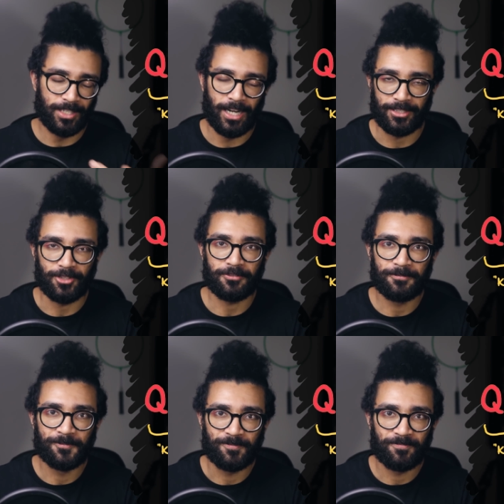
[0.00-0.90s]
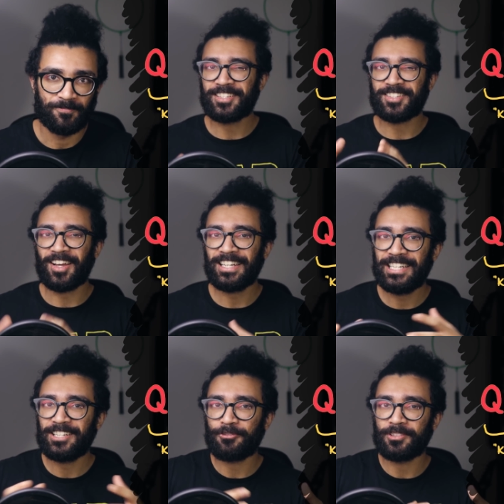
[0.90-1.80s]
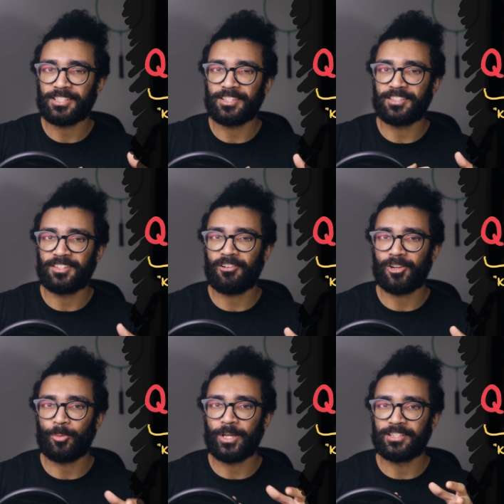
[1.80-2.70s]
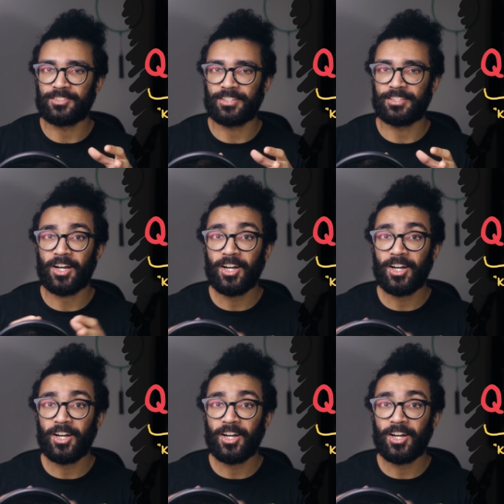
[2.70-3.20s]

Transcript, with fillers: kind of. This is slightly different to the scenario we considered